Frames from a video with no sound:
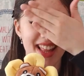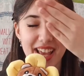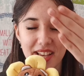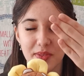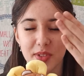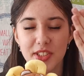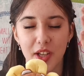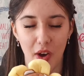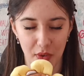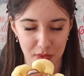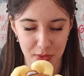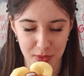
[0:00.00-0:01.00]
It was
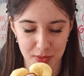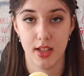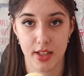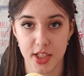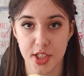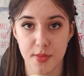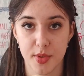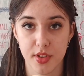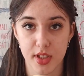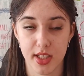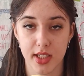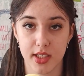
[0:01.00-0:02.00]
awful. Next book
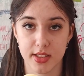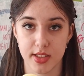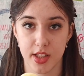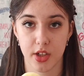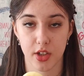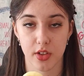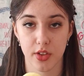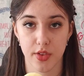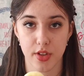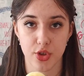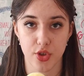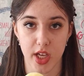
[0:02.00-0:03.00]
is The Girl on
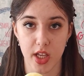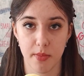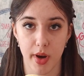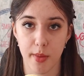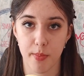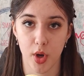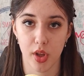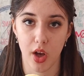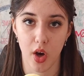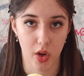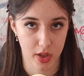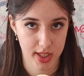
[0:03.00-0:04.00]
the Train by Paula
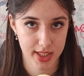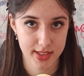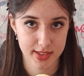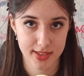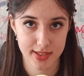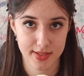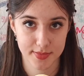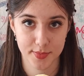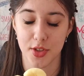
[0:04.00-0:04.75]
Hawkins.